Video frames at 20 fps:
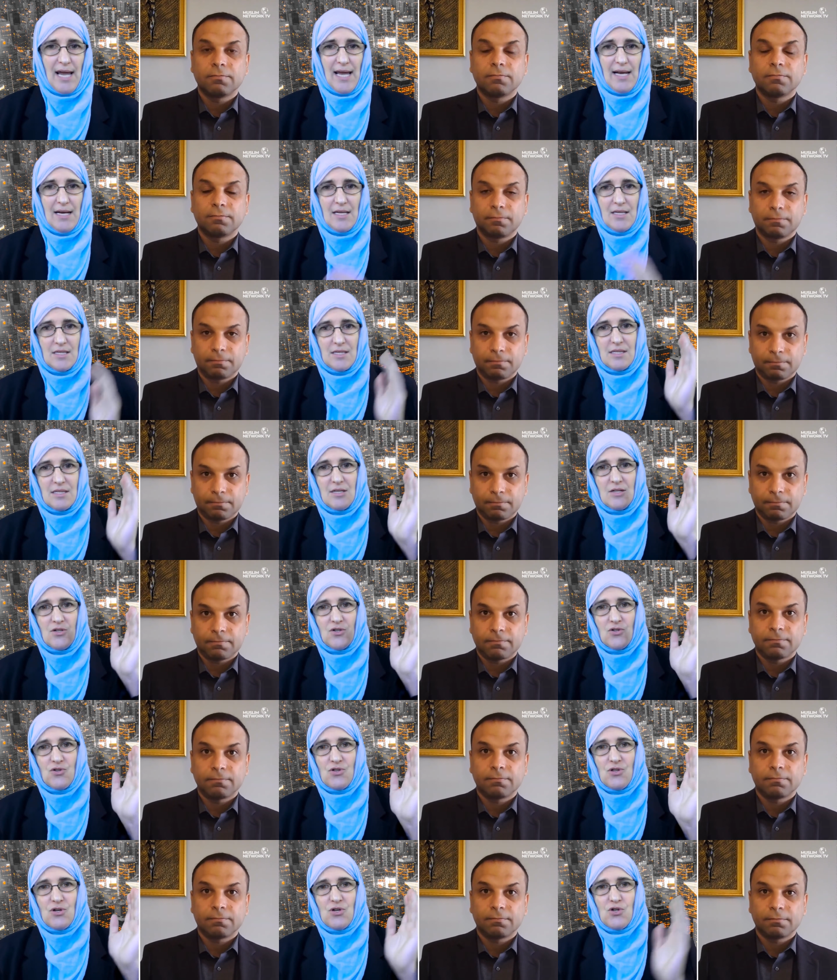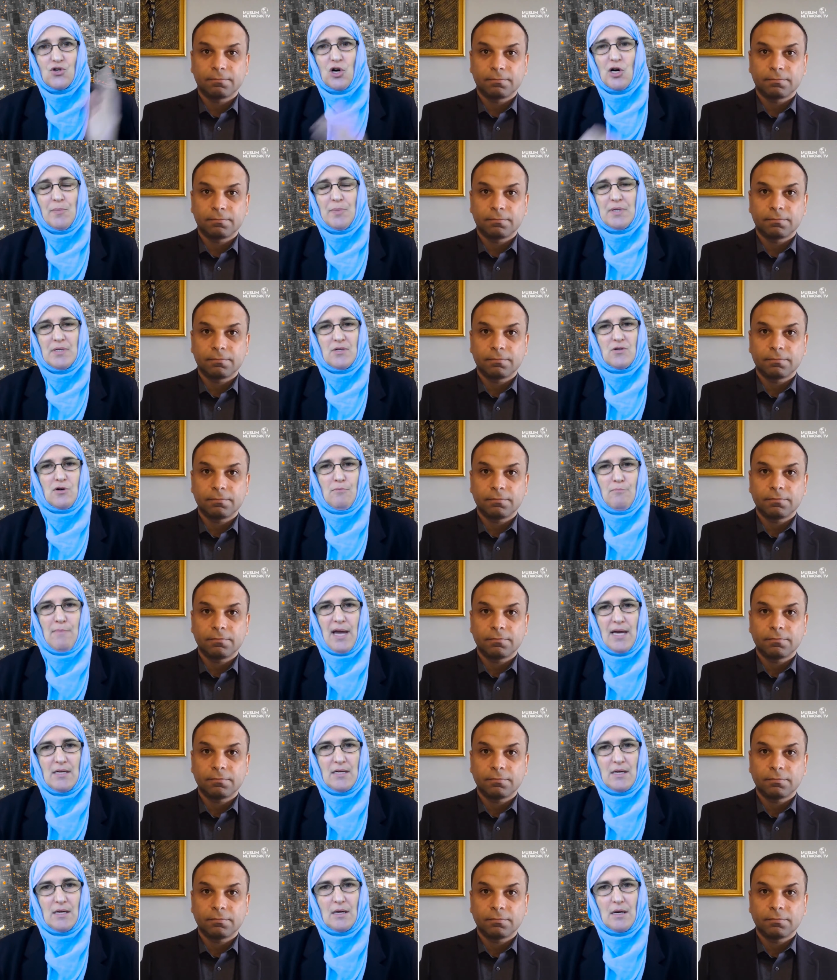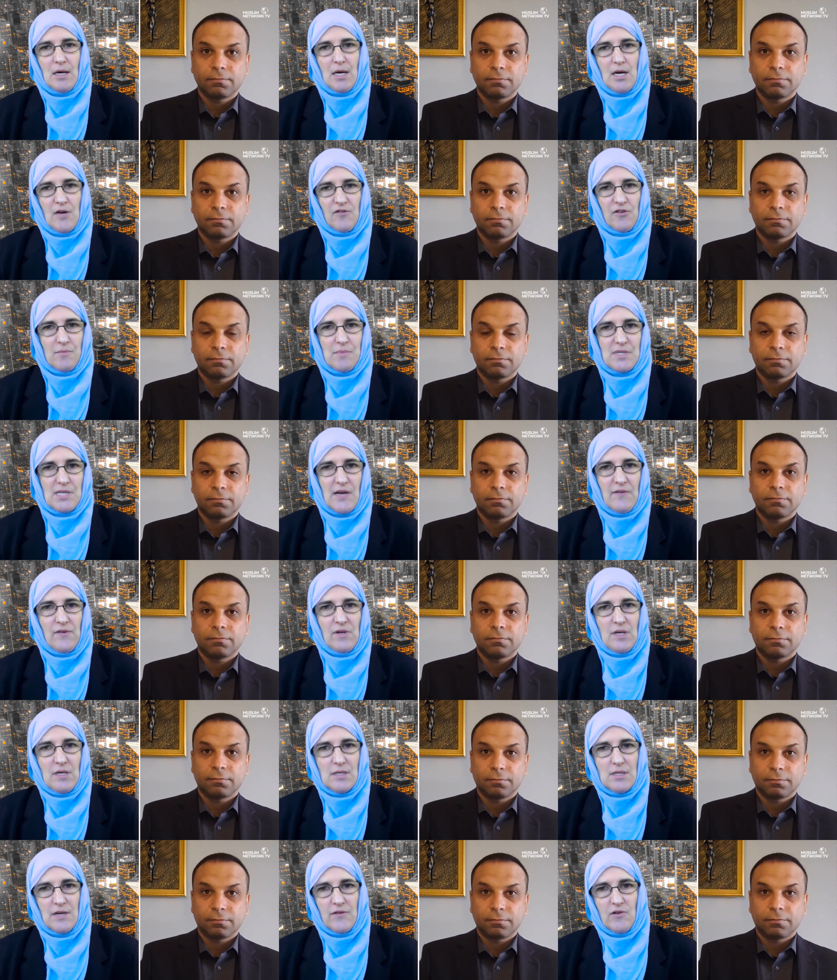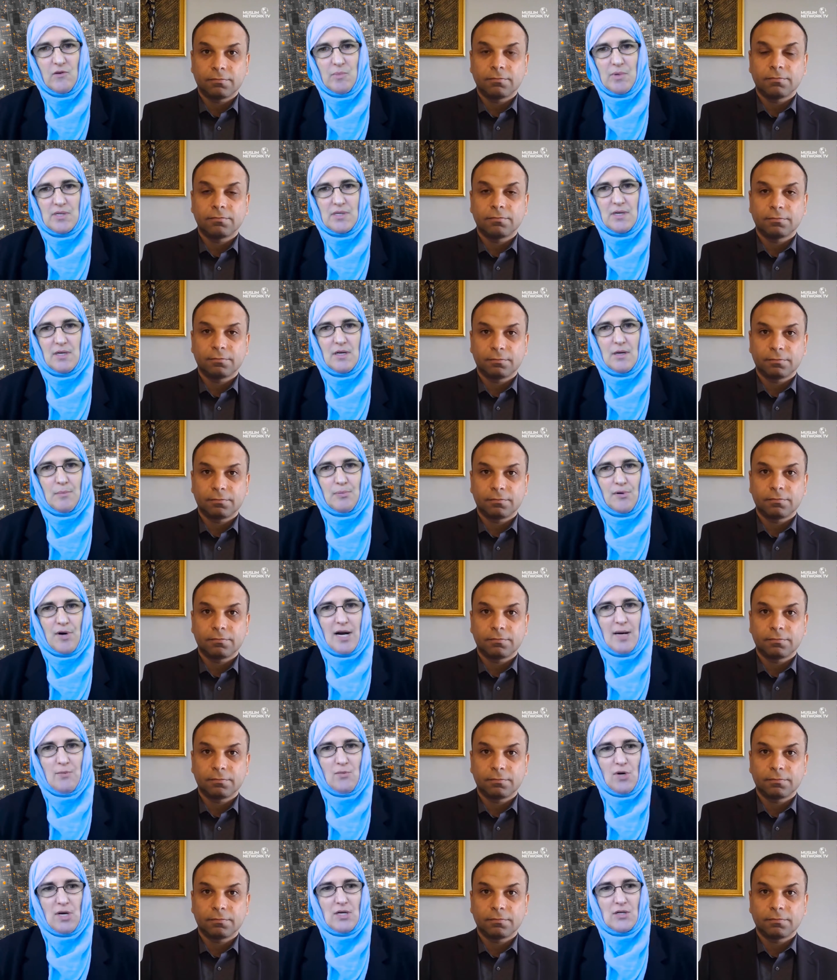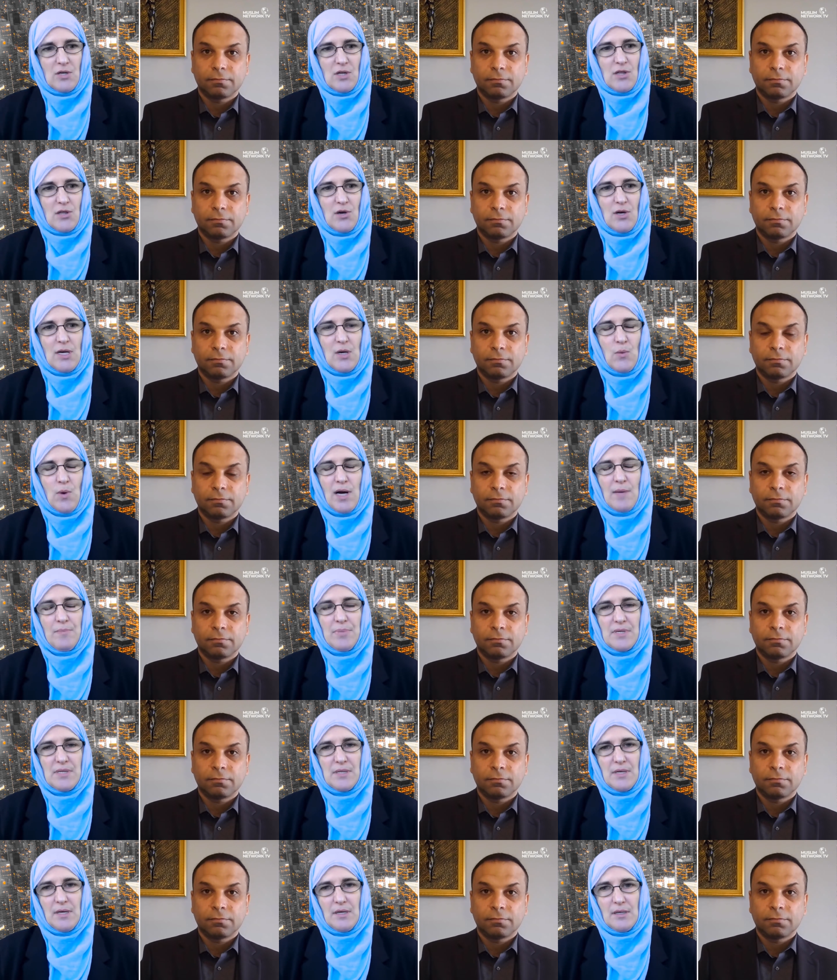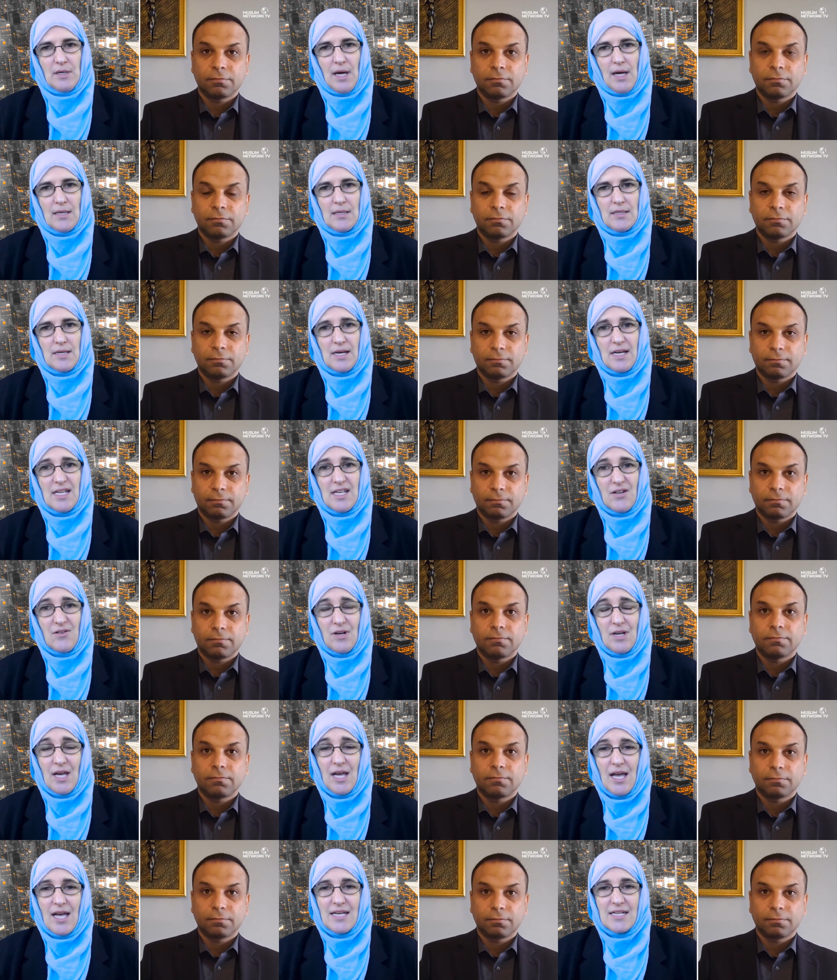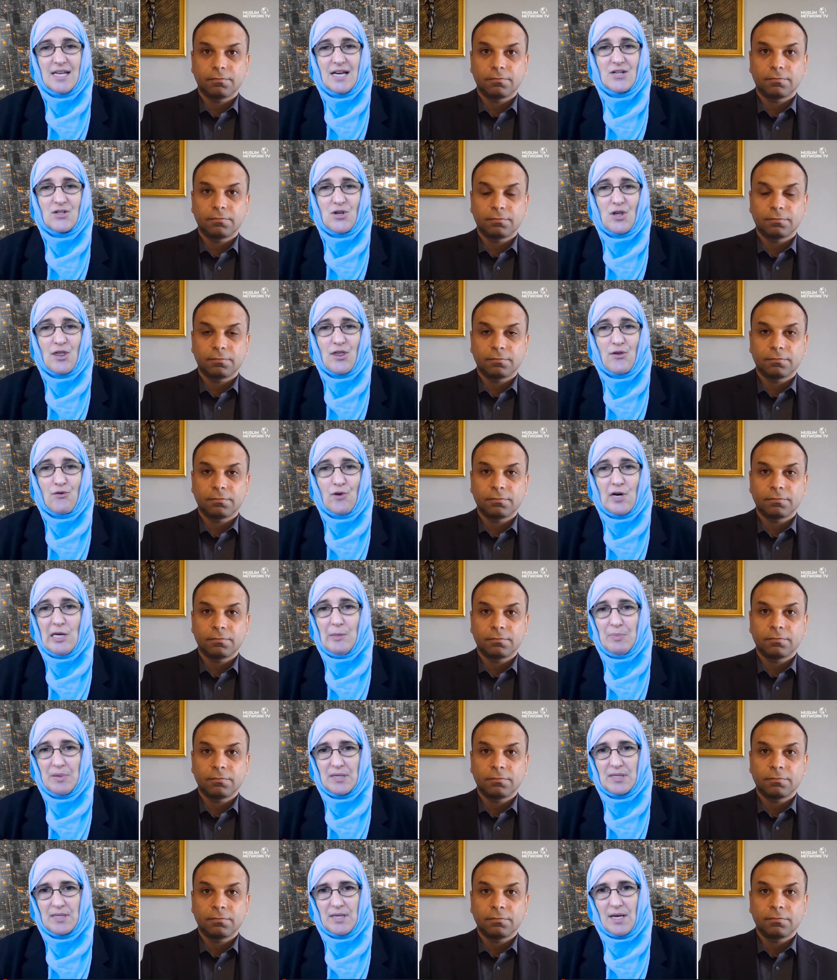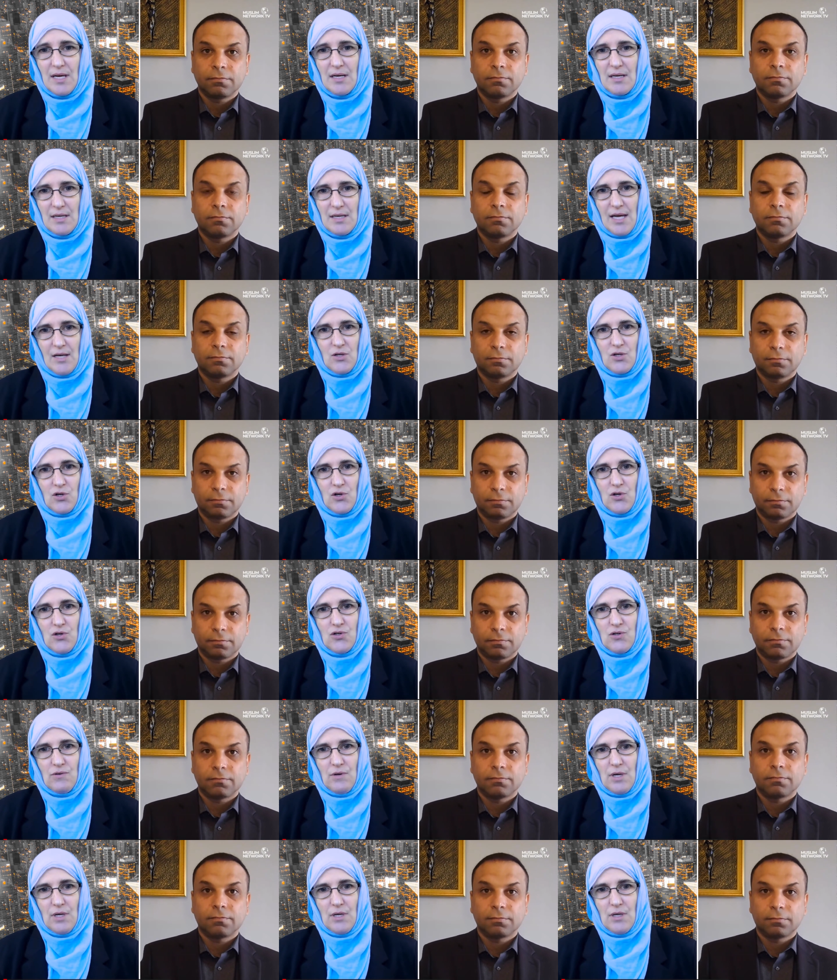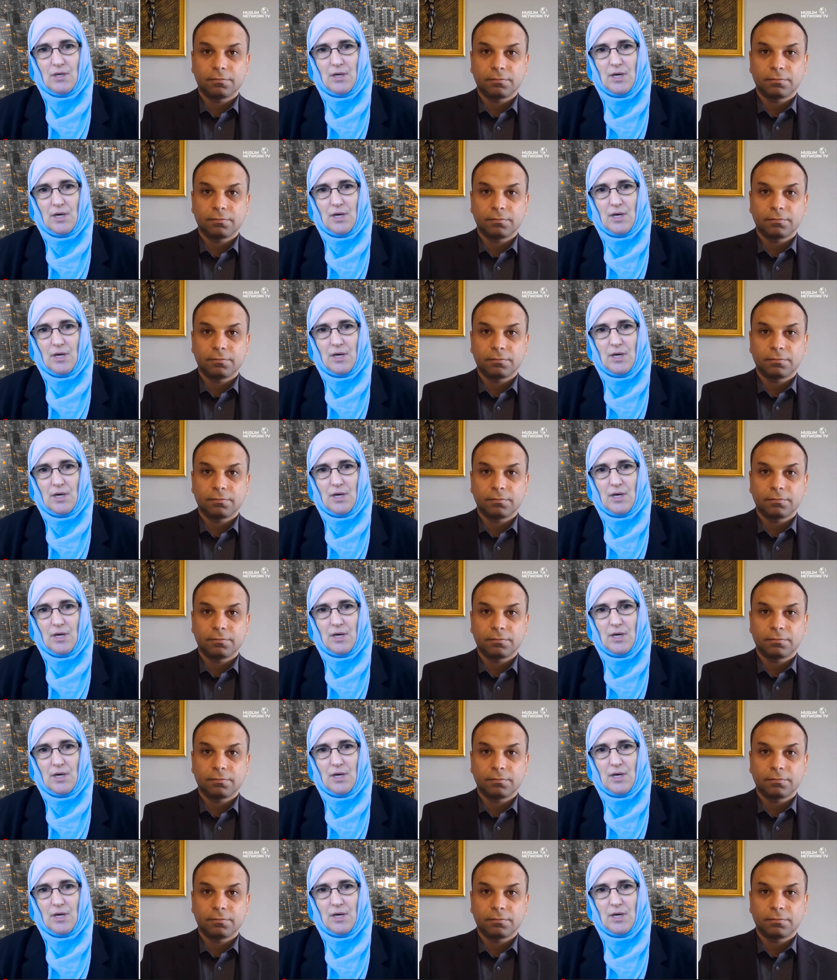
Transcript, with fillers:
Speaker 1: And it's the, the drop is dramatic from 77% at primary to 31% at secondary, down to 3% at tertiary.